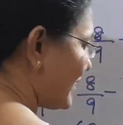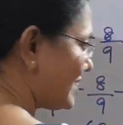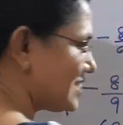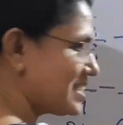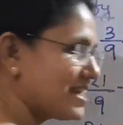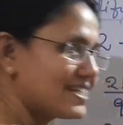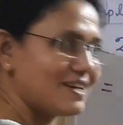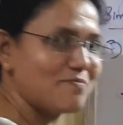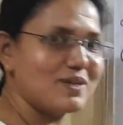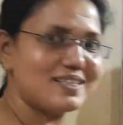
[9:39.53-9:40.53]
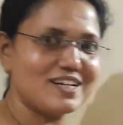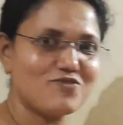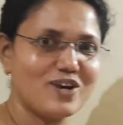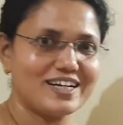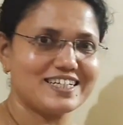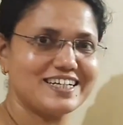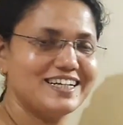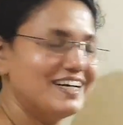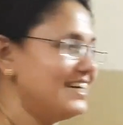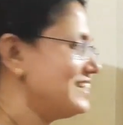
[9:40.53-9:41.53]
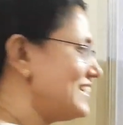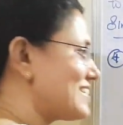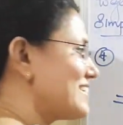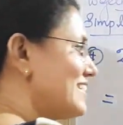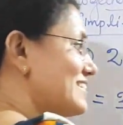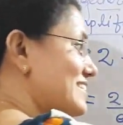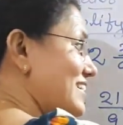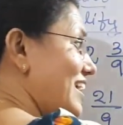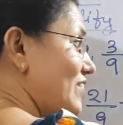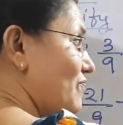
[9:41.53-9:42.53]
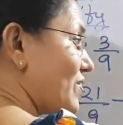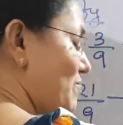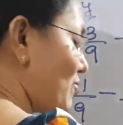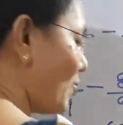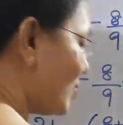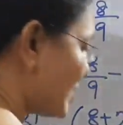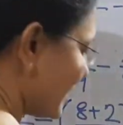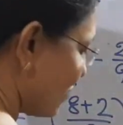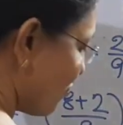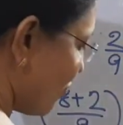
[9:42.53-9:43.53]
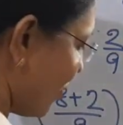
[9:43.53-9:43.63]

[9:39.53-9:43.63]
write it as a mixed fraction? Yes. Start from quotient